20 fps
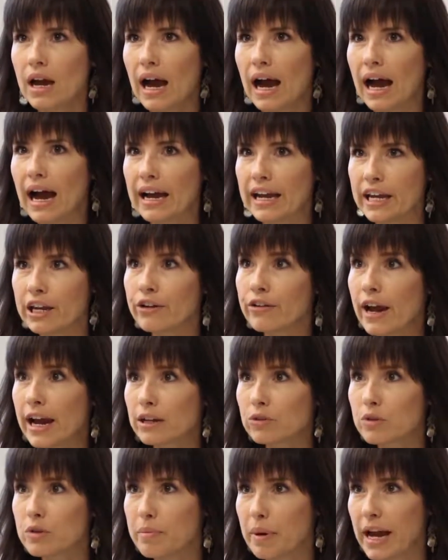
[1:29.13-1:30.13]
I
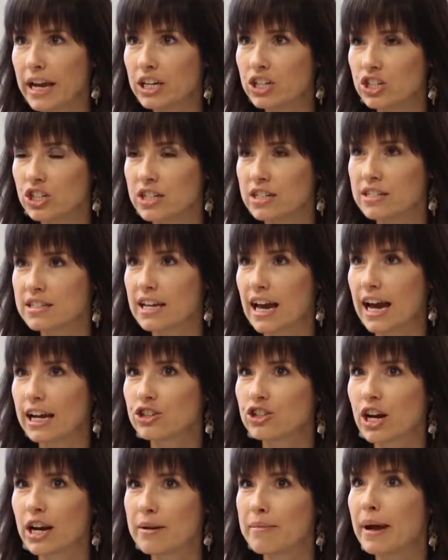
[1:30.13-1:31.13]
interact with patients. I
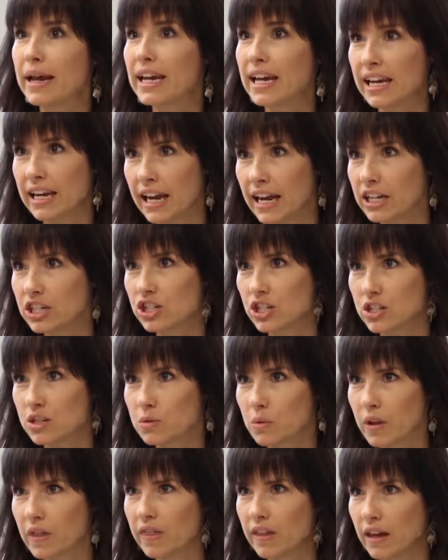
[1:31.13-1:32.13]
try to make connections
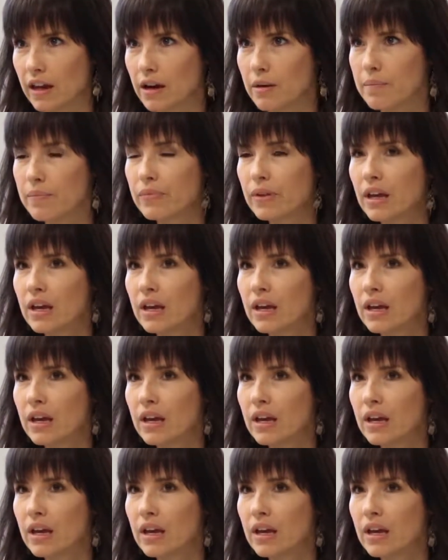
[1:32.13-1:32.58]
with them.